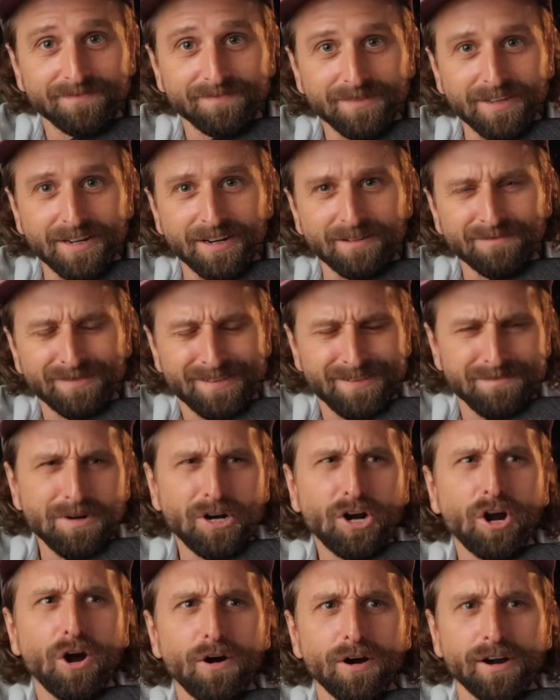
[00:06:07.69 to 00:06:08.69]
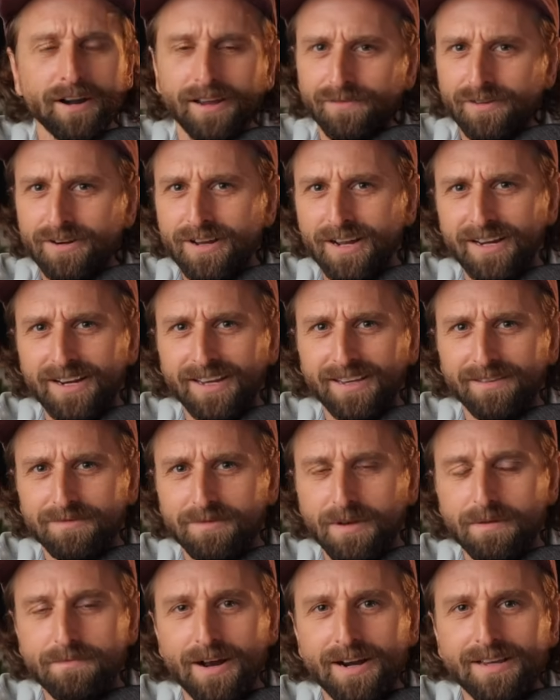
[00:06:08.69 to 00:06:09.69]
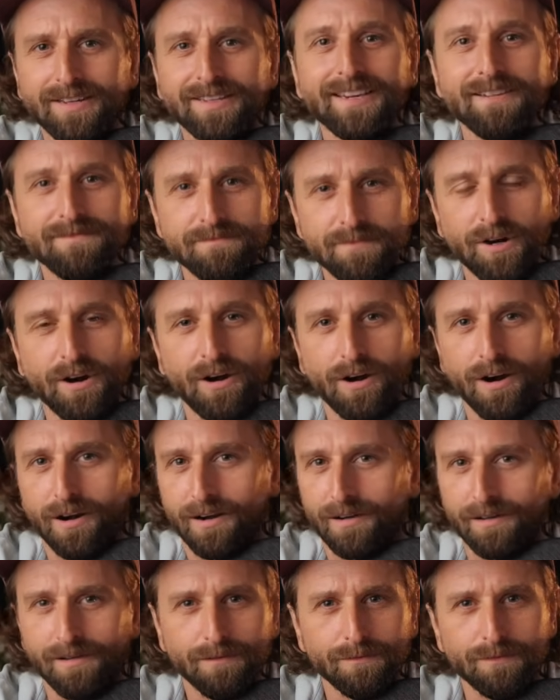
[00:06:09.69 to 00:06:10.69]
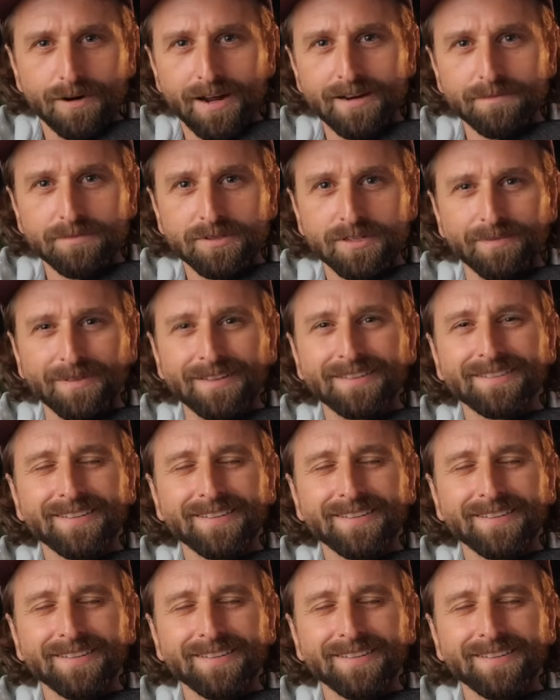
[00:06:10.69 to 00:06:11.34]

Give him a card. If you're not going to spend money, give him a card. Write him something.